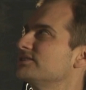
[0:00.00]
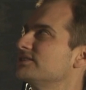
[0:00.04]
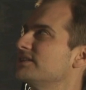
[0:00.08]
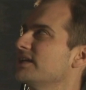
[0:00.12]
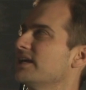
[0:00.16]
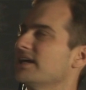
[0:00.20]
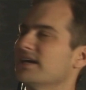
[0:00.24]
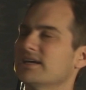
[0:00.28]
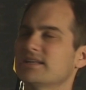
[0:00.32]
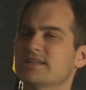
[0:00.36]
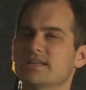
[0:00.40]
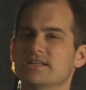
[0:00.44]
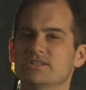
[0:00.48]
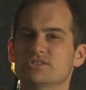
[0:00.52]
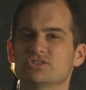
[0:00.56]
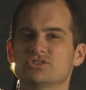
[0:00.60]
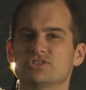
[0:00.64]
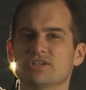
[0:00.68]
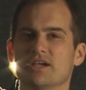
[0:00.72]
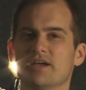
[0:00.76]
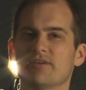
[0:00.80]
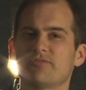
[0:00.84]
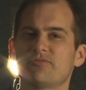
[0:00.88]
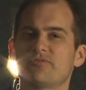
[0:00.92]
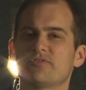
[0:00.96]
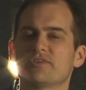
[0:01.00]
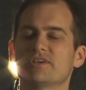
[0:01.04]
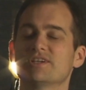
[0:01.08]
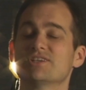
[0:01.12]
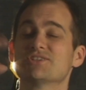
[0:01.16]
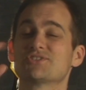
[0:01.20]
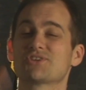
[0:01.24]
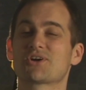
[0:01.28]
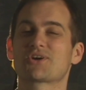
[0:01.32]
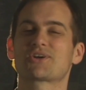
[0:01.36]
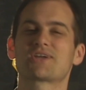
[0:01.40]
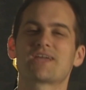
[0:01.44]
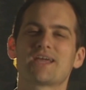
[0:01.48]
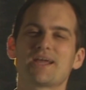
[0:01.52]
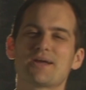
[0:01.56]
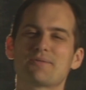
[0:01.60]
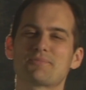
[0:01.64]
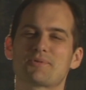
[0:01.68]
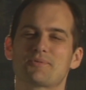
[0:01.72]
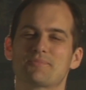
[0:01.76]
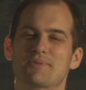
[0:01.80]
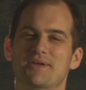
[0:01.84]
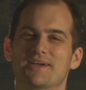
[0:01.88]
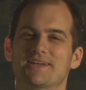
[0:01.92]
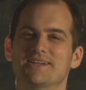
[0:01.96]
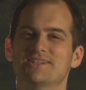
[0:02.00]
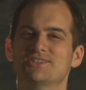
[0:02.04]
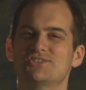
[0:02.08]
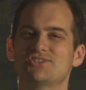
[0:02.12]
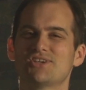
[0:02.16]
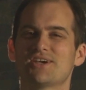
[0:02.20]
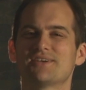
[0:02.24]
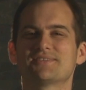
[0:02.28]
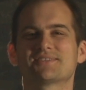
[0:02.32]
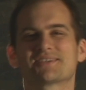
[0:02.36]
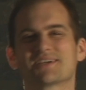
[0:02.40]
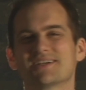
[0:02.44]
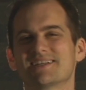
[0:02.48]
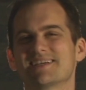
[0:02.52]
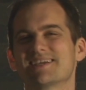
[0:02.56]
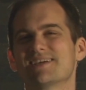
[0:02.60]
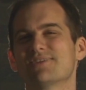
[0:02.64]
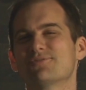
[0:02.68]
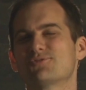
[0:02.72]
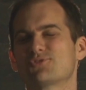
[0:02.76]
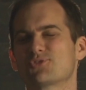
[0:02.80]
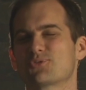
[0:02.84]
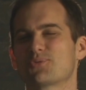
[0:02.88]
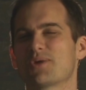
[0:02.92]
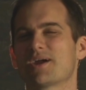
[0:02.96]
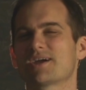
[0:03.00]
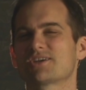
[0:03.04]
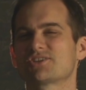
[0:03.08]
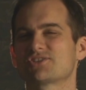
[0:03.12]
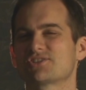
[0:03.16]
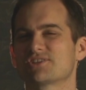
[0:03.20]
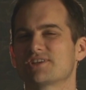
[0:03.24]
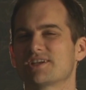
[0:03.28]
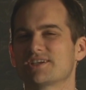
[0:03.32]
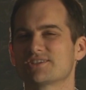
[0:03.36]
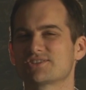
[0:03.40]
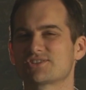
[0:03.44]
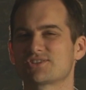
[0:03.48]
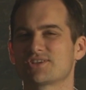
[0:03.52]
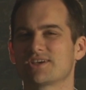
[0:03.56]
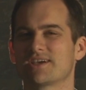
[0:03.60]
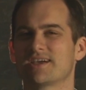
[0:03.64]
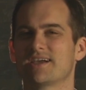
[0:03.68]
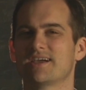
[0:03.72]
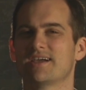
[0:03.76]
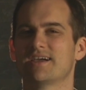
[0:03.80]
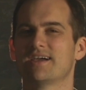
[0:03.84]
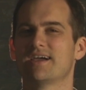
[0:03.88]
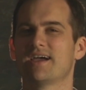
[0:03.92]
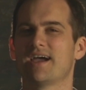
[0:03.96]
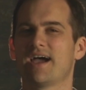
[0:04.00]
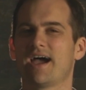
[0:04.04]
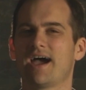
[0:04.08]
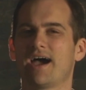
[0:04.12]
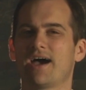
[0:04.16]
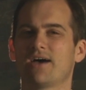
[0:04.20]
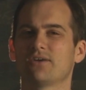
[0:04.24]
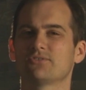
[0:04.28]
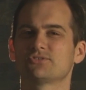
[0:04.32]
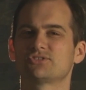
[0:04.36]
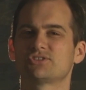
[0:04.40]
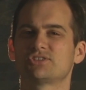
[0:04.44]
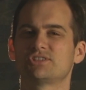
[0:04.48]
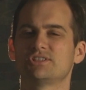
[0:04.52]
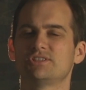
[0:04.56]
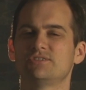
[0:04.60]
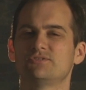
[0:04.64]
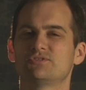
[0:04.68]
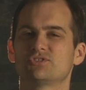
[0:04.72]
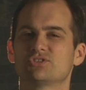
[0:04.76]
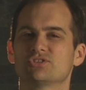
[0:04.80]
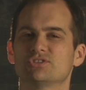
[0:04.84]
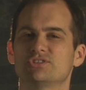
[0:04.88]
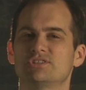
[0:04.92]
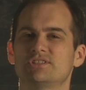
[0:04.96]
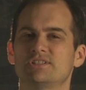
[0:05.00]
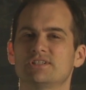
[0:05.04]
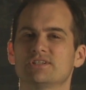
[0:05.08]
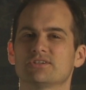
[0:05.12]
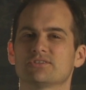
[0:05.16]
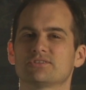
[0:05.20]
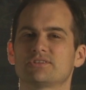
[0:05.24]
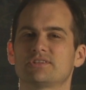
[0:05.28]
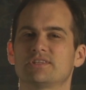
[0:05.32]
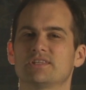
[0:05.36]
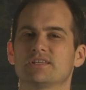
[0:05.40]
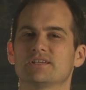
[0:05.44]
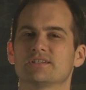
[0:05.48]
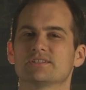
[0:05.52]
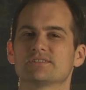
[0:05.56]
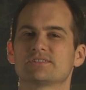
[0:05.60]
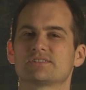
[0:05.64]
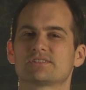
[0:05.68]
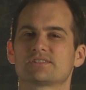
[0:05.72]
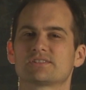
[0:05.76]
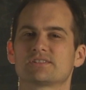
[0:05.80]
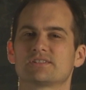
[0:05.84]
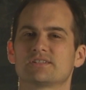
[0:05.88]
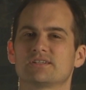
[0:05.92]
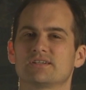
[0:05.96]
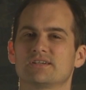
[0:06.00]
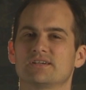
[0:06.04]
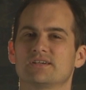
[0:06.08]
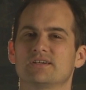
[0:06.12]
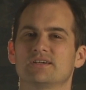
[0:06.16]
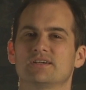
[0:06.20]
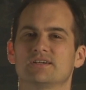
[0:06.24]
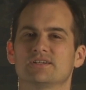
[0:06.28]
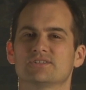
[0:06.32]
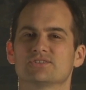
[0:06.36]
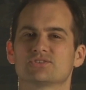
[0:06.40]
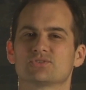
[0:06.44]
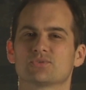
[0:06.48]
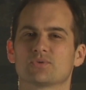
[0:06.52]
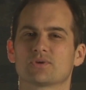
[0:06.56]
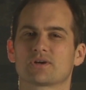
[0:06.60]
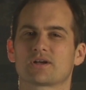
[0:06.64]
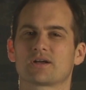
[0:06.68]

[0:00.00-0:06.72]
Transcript: stand, and Jeff is our cameraman, and Jeff's going to give direction as to how Steve should tilt this. So